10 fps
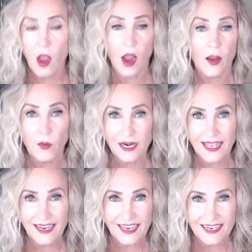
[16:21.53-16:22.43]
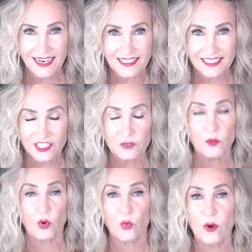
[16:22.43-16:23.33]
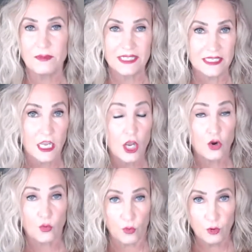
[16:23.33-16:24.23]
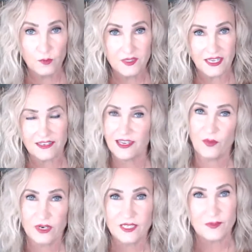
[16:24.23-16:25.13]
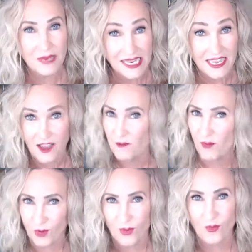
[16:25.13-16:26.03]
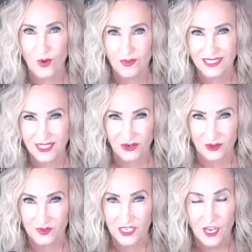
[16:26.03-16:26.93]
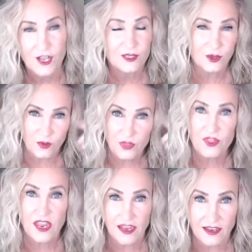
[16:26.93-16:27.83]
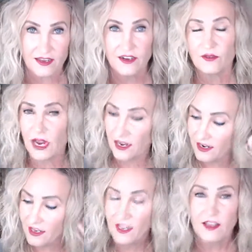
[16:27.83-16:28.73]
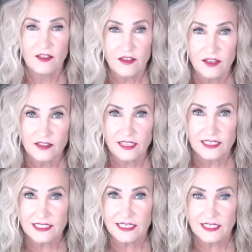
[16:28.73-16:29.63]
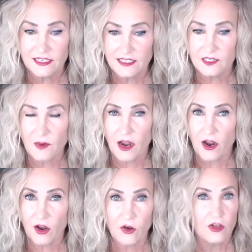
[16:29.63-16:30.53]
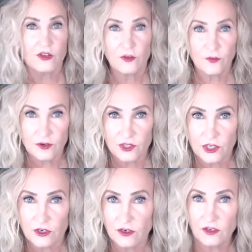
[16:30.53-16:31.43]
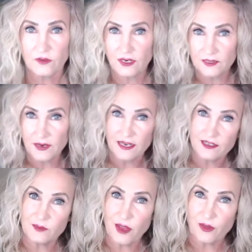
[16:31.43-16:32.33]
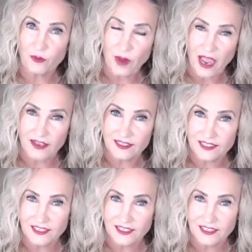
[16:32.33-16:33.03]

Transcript: I want to get connected to more women's groups as I want to speak at more women's groups. So think, right? LinkedIn is about your future. Your resume is about your past.